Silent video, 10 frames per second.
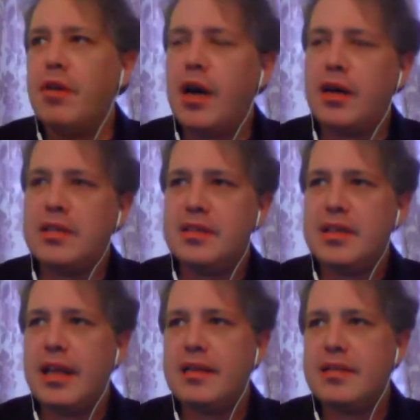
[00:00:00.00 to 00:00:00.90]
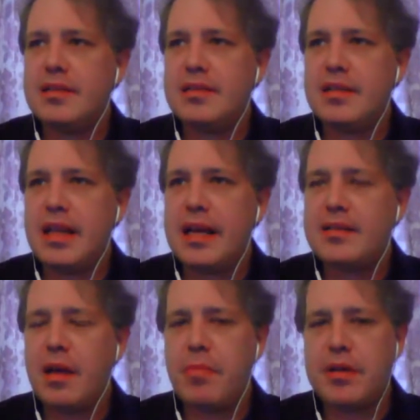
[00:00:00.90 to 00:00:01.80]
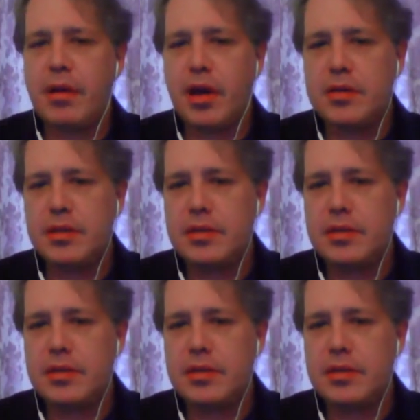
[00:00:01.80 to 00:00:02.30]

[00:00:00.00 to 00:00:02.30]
on since the last time we talked?